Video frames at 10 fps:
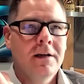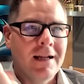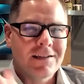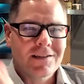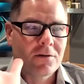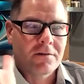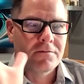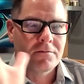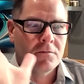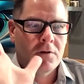And just sort
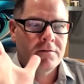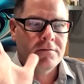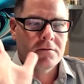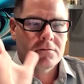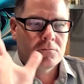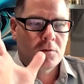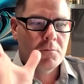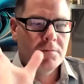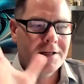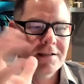of, of
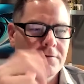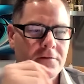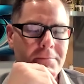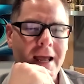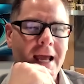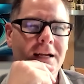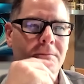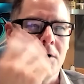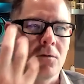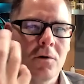remove myself from panic mode.